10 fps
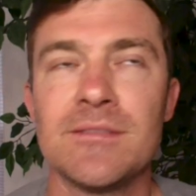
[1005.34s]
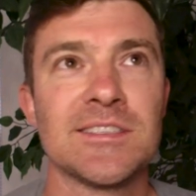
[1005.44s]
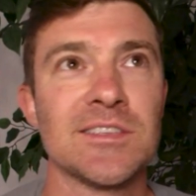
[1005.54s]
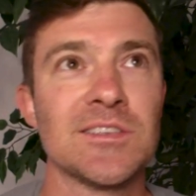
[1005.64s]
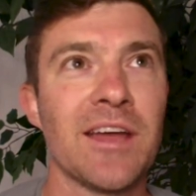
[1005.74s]

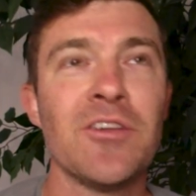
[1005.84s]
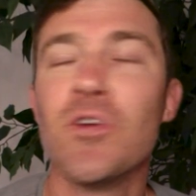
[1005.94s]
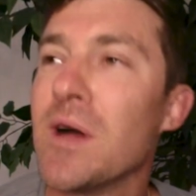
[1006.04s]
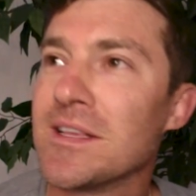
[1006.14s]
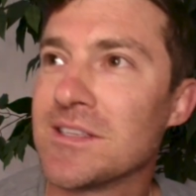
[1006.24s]
this is I don't
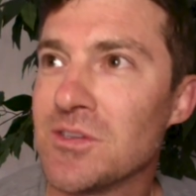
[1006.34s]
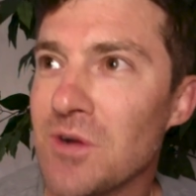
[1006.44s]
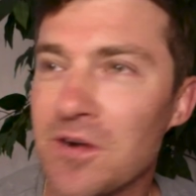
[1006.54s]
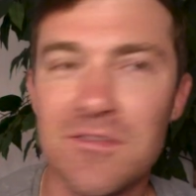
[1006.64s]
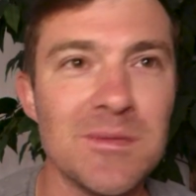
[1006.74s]
know why this is so
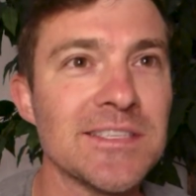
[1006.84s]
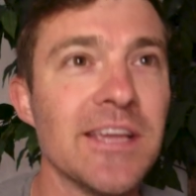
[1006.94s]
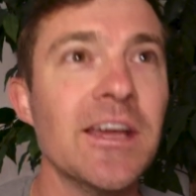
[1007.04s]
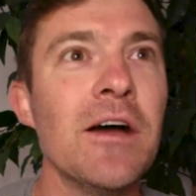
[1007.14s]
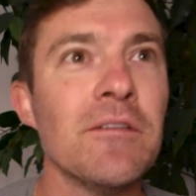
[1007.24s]
hard for me to
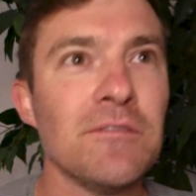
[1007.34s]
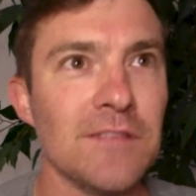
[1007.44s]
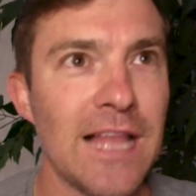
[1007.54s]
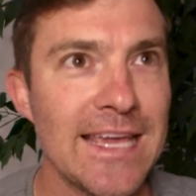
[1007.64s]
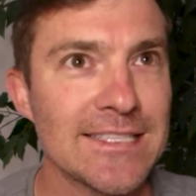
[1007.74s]
say.
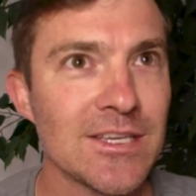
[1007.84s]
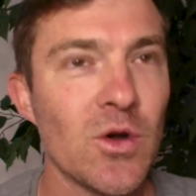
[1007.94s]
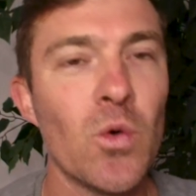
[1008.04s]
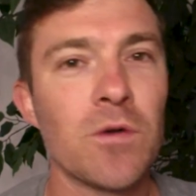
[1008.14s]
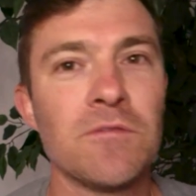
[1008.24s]
Flight
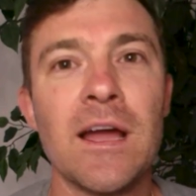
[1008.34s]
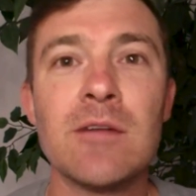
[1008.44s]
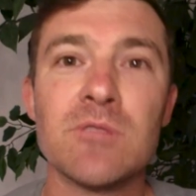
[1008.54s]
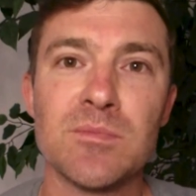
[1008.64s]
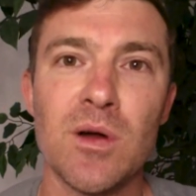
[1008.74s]
or
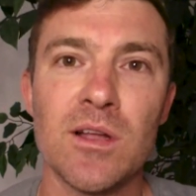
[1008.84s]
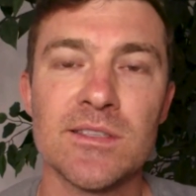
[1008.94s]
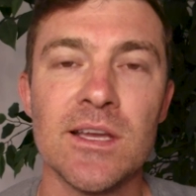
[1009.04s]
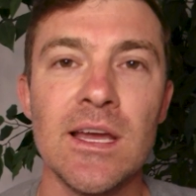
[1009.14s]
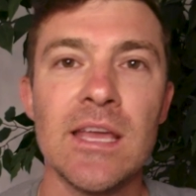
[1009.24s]
fight
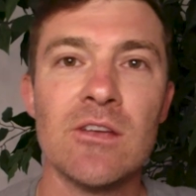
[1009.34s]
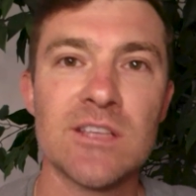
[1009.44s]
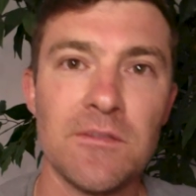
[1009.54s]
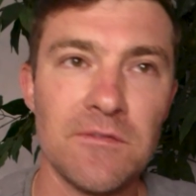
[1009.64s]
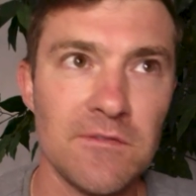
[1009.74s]
response. Here's
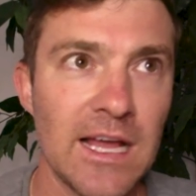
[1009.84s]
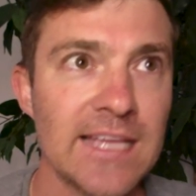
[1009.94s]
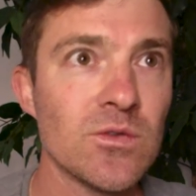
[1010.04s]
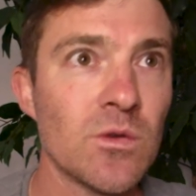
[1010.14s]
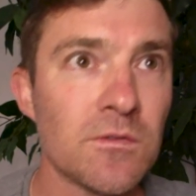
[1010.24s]
how the
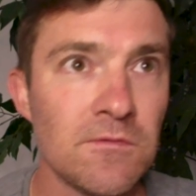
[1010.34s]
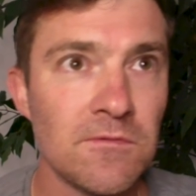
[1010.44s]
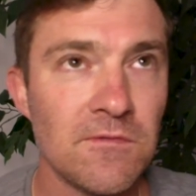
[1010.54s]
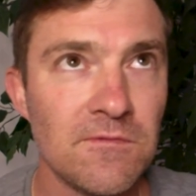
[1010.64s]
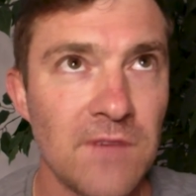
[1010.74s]
flight or
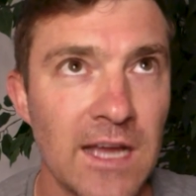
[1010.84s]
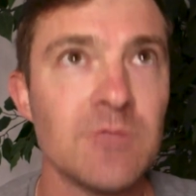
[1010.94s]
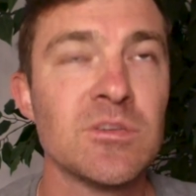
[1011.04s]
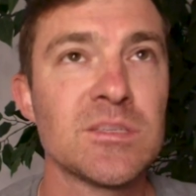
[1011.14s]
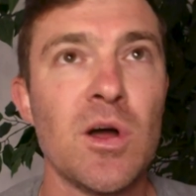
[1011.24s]
fight
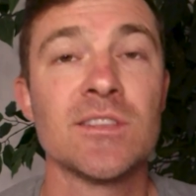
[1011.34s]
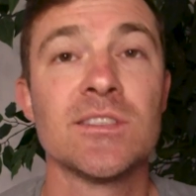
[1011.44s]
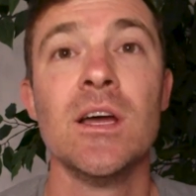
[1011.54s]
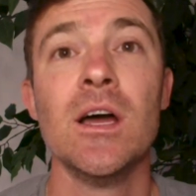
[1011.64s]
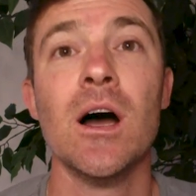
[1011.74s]
response
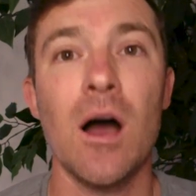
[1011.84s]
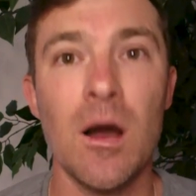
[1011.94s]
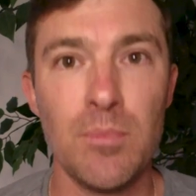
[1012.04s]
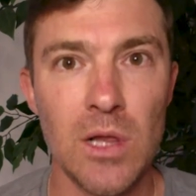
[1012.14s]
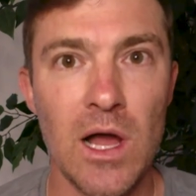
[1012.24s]

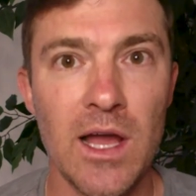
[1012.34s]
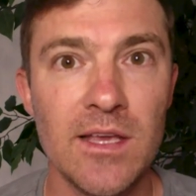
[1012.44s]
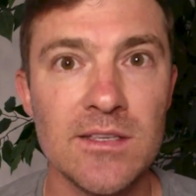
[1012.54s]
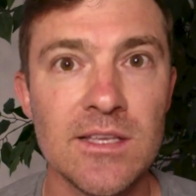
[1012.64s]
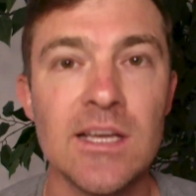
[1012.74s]

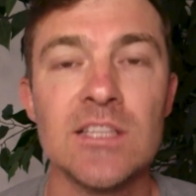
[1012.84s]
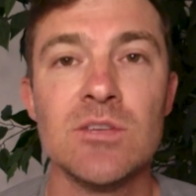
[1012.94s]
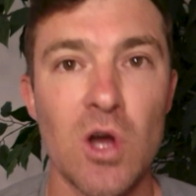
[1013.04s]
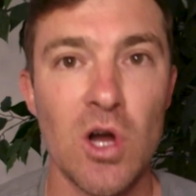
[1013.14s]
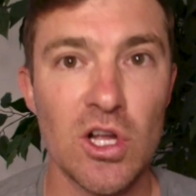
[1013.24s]
applies
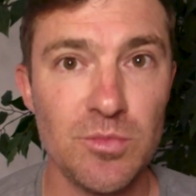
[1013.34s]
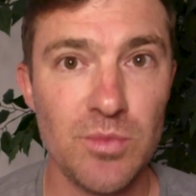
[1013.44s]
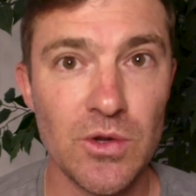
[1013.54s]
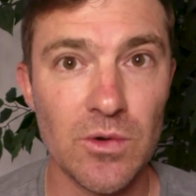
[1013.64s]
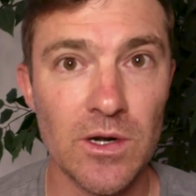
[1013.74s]
to an
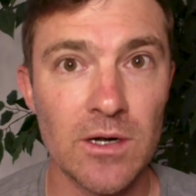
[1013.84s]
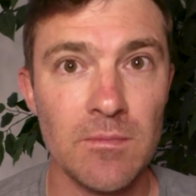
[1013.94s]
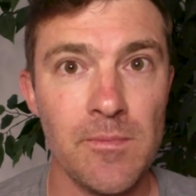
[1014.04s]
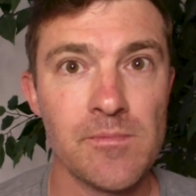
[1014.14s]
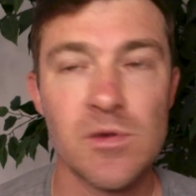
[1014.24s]
entrepreneur
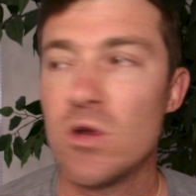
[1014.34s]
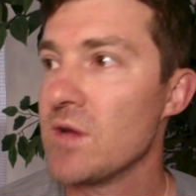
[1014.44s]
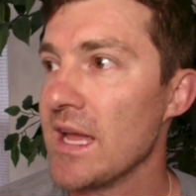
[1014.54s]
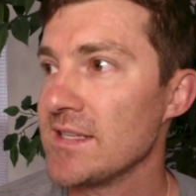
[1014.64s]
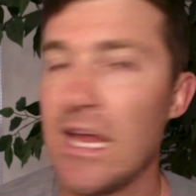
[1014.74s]
who
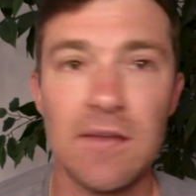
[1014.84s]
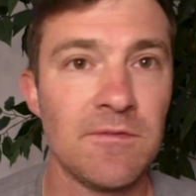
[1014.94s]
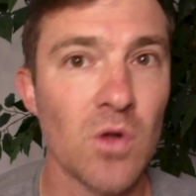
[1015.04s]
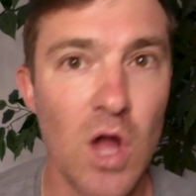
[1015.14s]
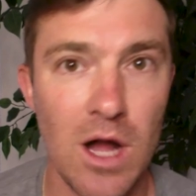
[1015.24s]
gets
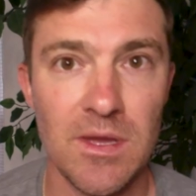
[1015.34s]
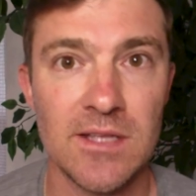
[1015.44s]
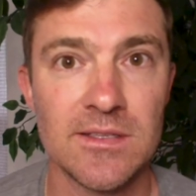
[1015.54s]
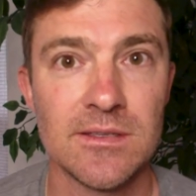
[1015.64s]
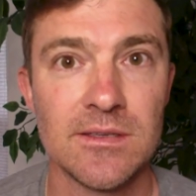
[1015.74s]
hateful
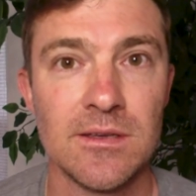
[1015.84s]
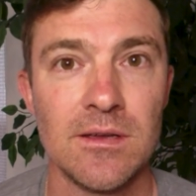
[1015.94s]
comments.